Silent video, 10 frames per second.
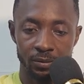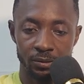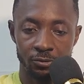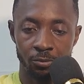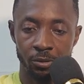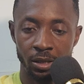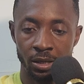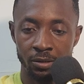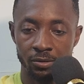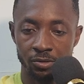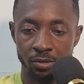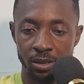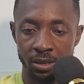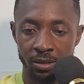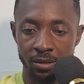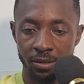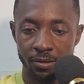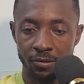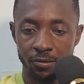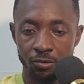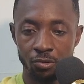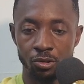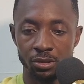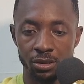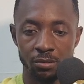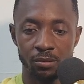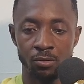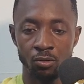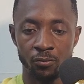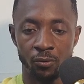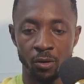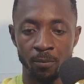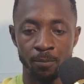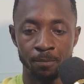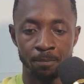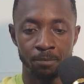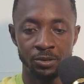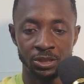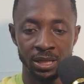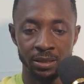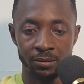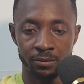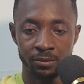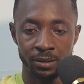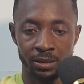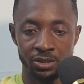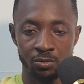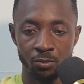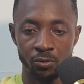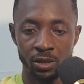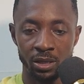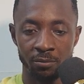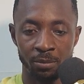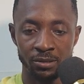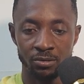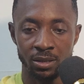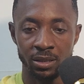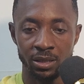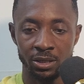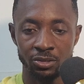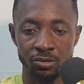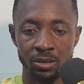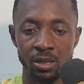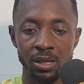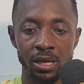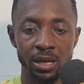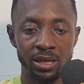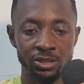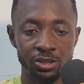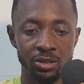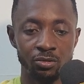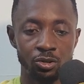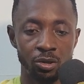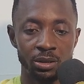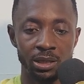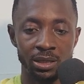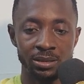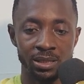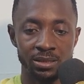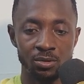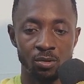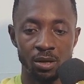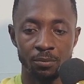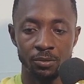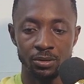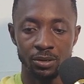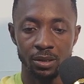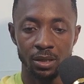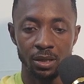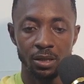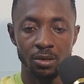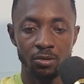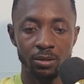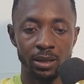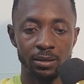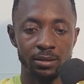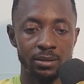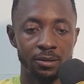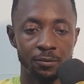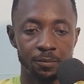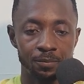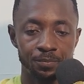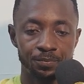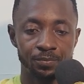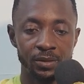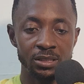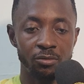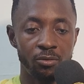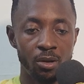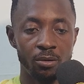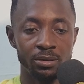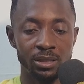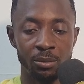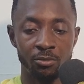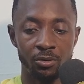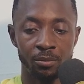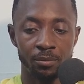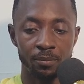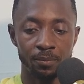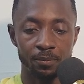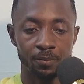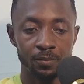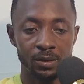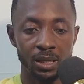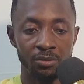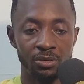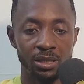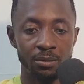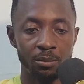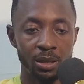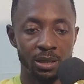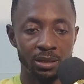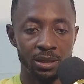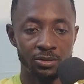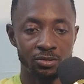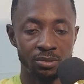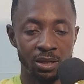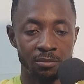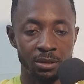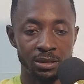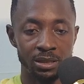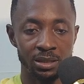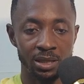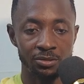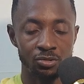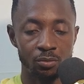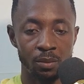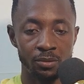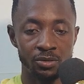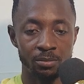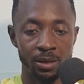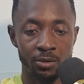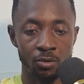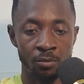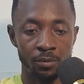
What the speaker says: From here to here, you just look for a channel that is moving in a particular direction and then try to join the lines and see what happens. Look at this now. This is a 4-hour time frame. Every time the market gets to that place, it tends to bounce back up,